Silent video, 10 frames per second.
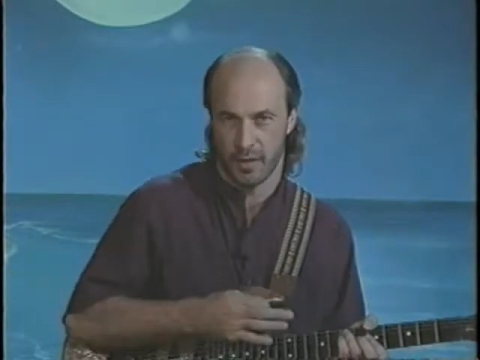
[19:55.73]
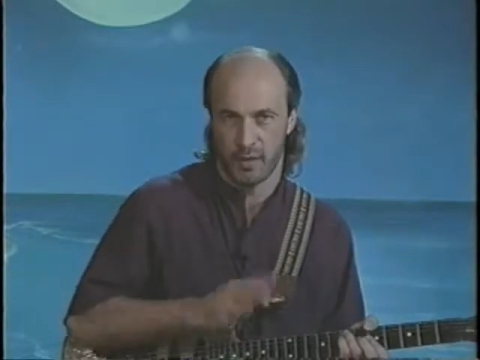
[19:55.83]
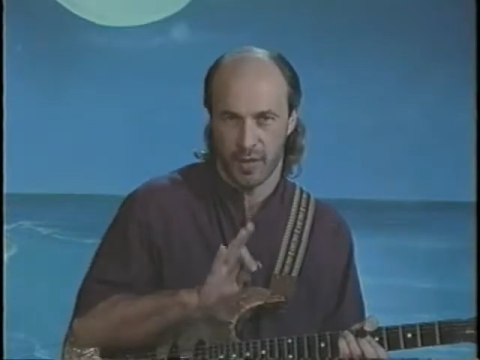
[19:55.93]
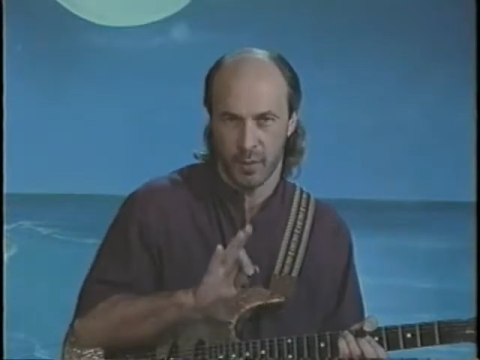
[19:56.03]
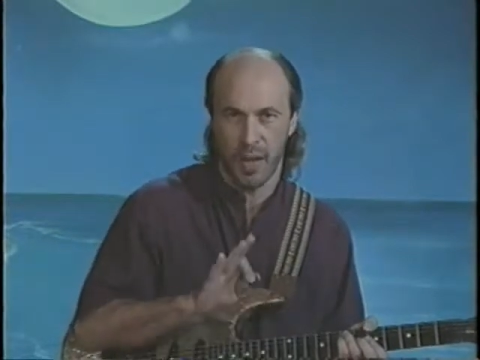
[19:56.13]

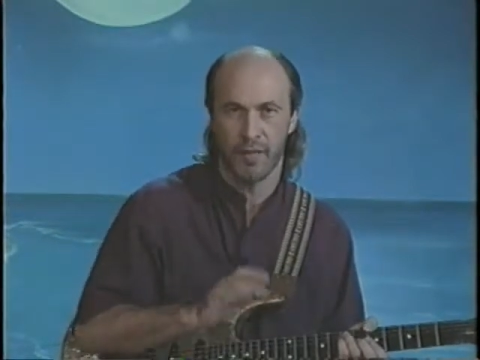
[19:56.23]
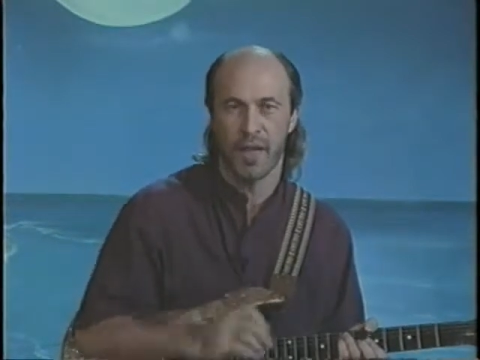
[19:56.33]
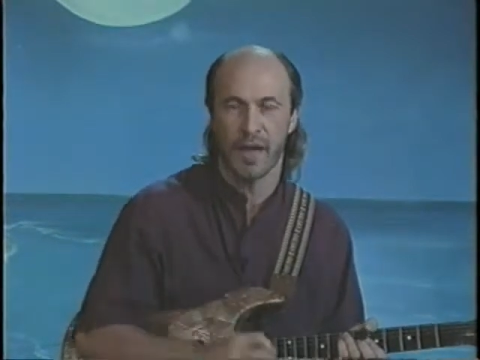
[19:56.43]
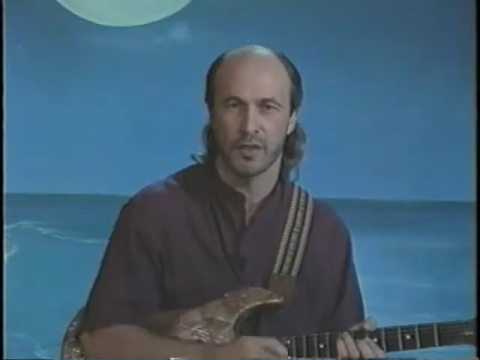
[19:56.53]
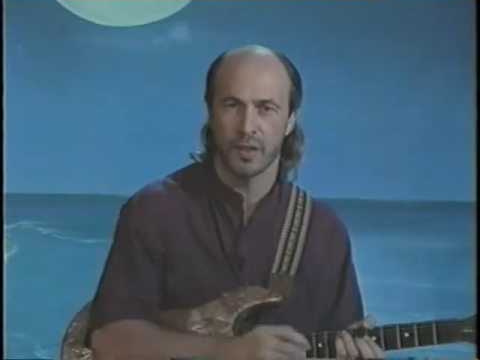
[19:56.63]
Okay, we have
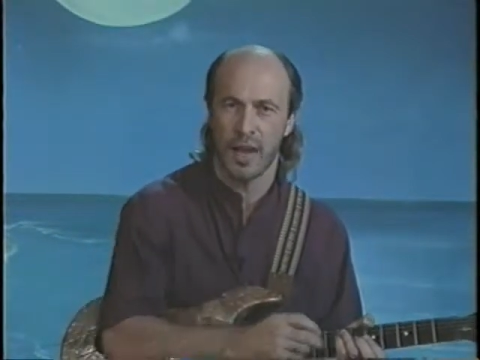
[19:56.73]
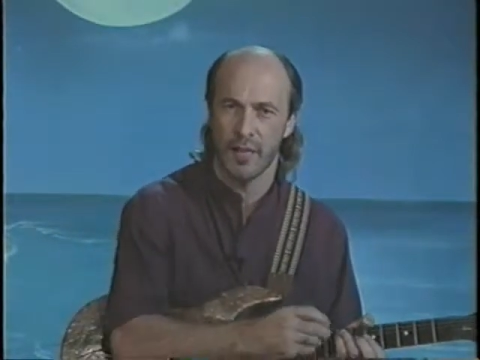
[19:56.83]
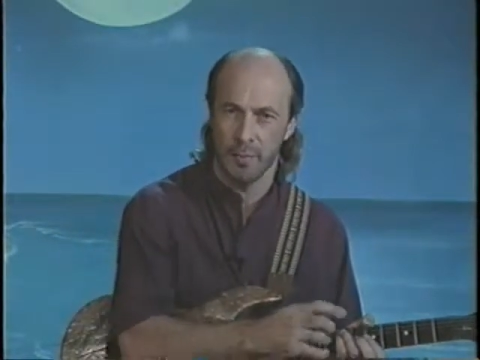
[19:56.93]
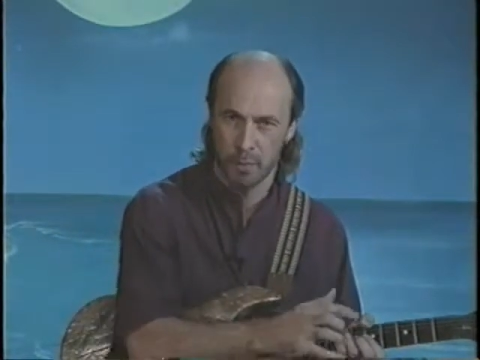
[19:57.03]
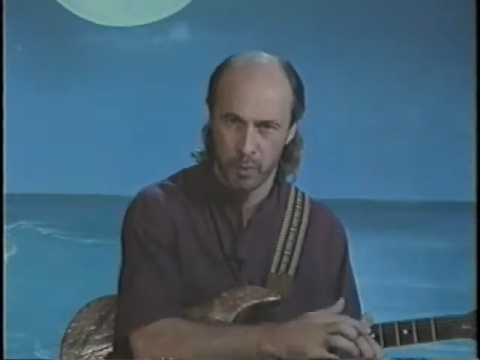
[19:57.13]
that. So you have
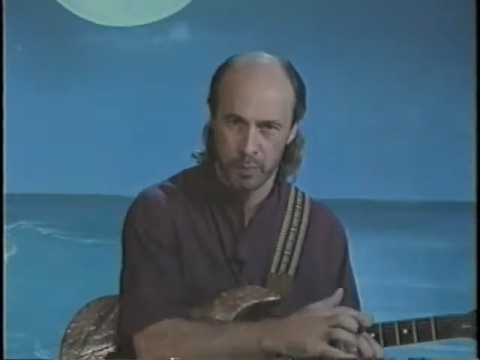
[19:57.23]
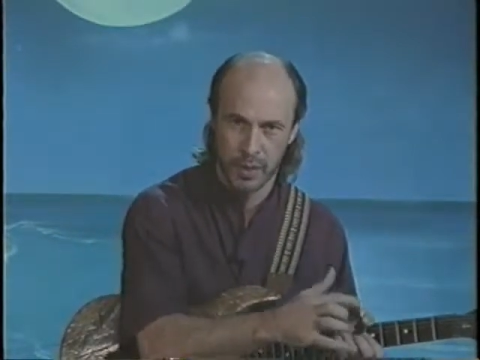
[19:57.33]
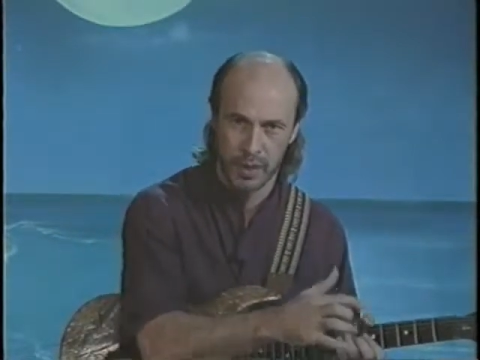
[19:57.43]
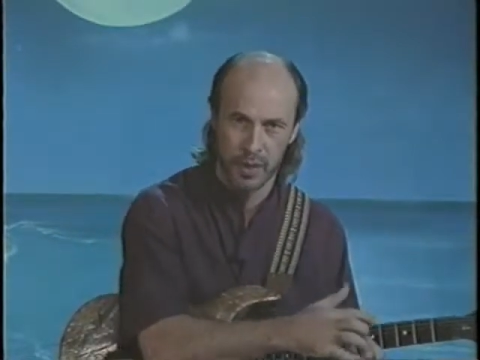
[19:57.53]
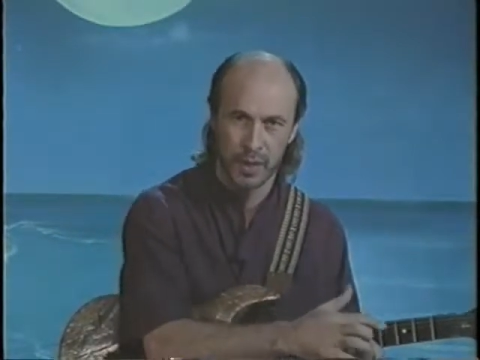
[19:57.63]
that
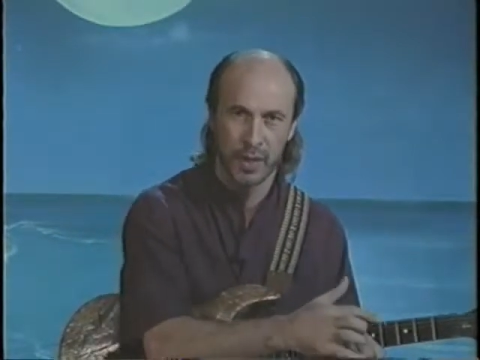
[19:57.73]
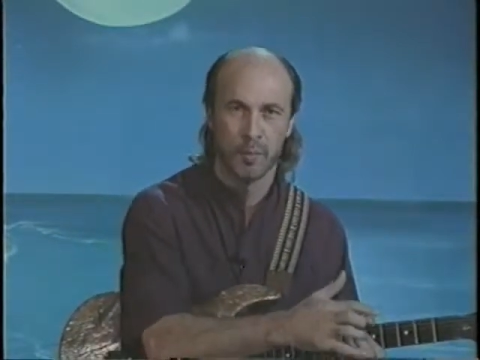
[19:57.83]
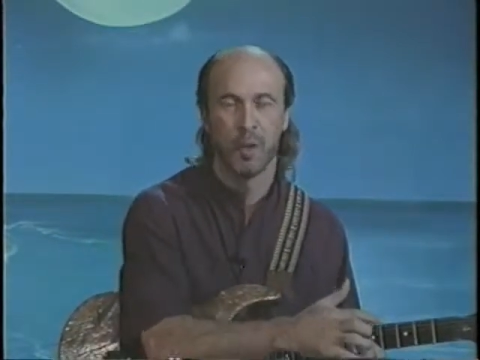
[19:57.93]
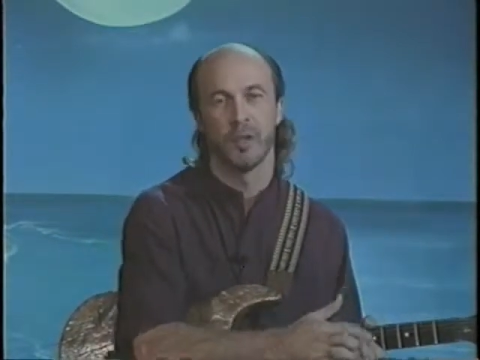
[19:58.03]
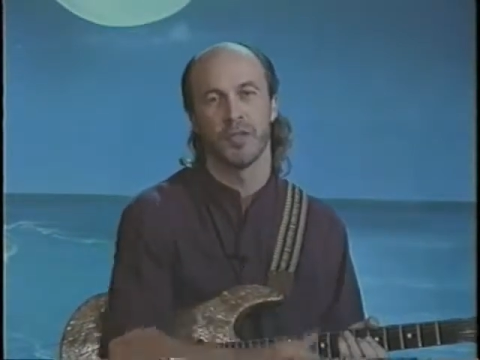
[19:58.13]
pumping
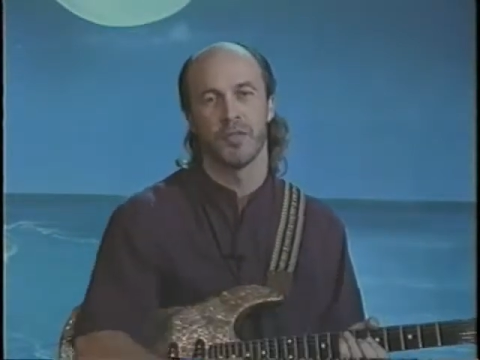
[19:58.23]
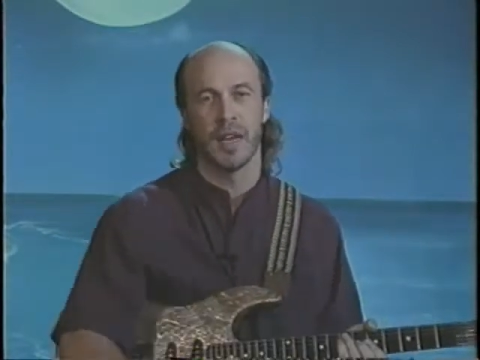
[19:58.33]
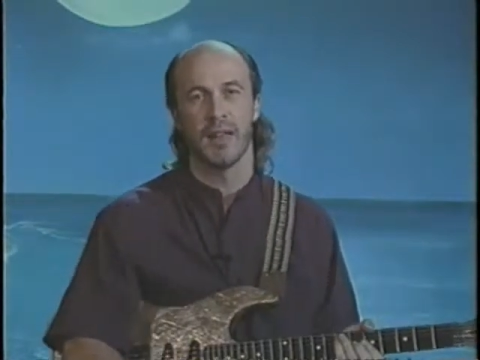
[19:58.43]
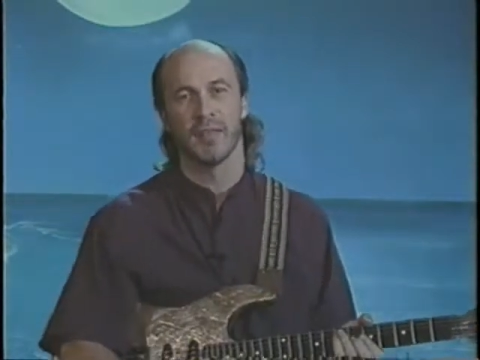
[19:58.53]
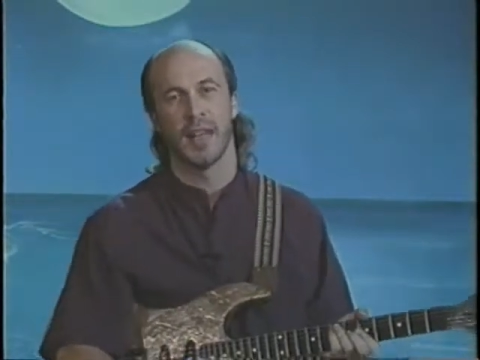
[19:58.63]
motion of the
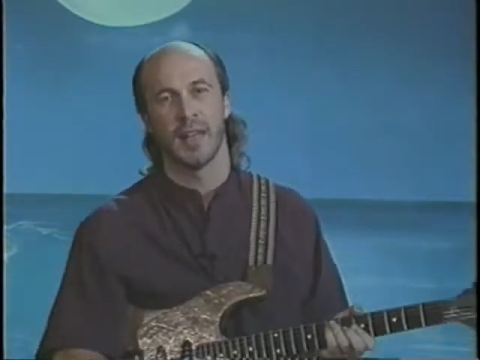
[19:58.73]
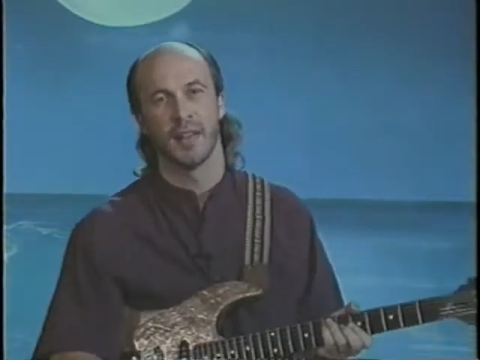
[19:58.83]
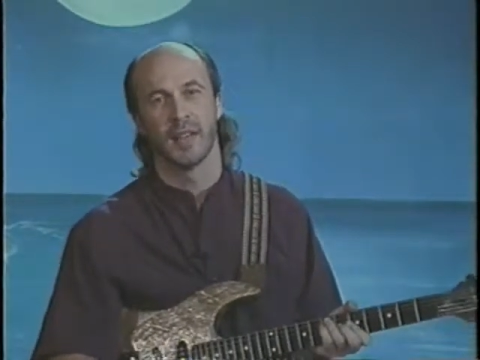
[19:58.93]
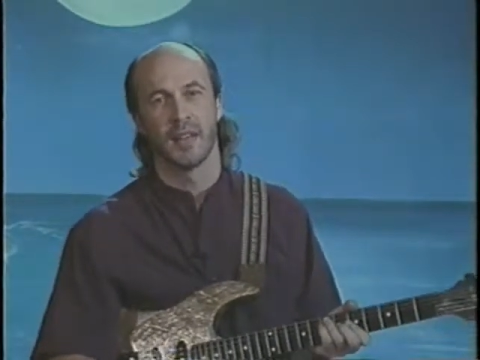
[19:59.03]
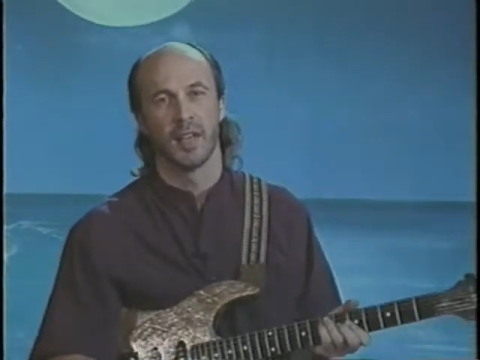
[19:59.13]
left hand.
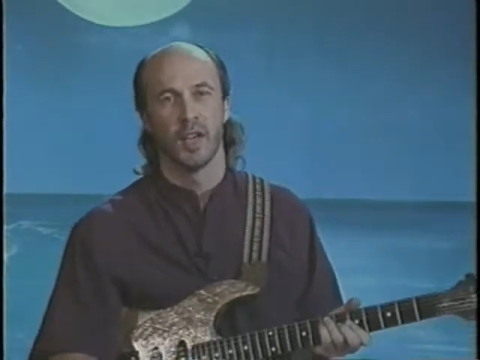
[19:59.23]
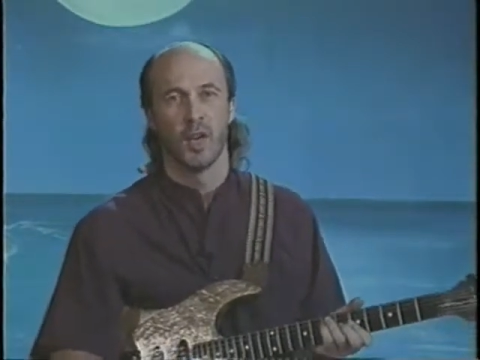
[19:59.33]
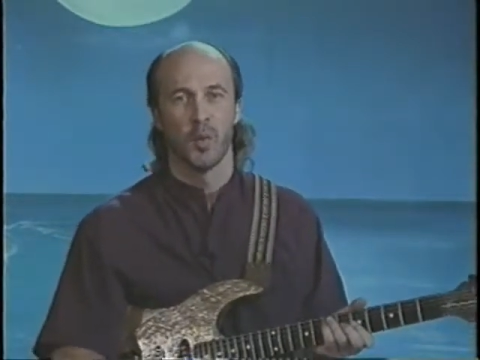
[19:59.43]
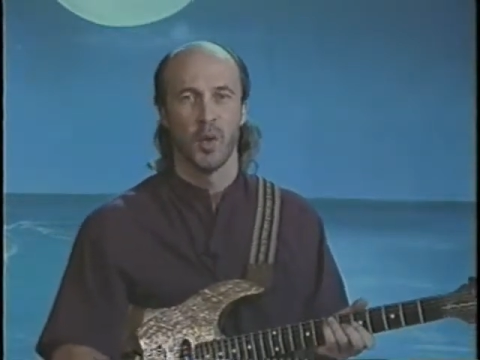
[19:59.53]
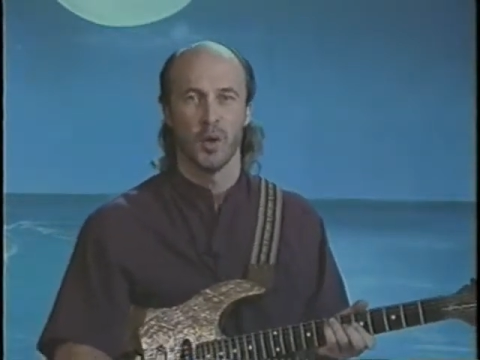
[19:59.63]
We